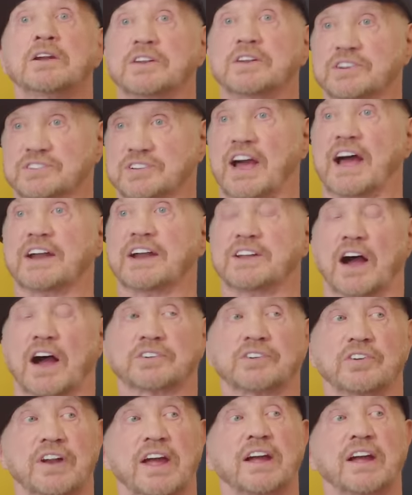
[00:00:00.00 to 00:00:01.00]
This guy,
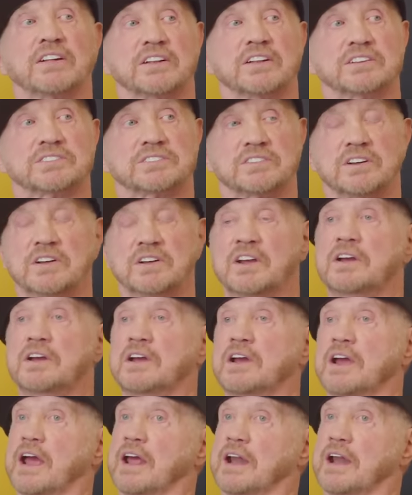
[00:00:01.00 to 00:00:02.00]
Dr. Nicholas,
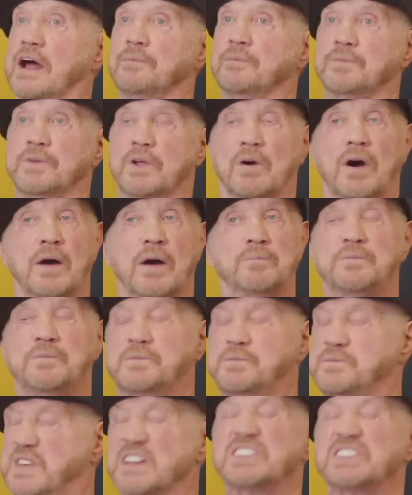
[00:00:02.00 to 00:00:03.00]
and I'm, you know, I'm
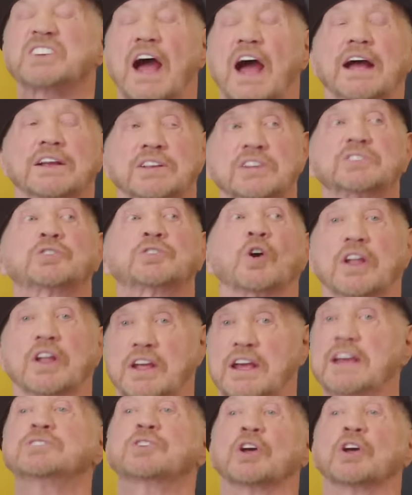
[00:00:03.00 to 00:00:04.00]
this guy. He's going to,
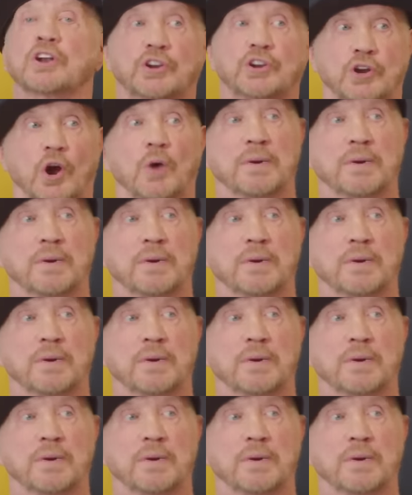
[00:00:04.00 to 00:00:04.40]
he's going to show